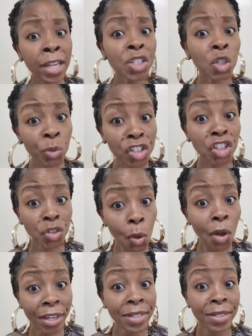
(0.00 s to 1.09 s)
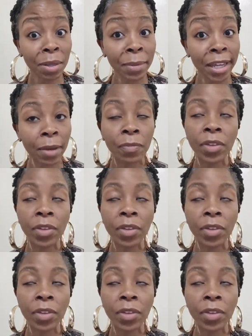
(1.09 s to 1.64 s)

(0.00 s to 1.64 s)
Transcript: intuition talking to me.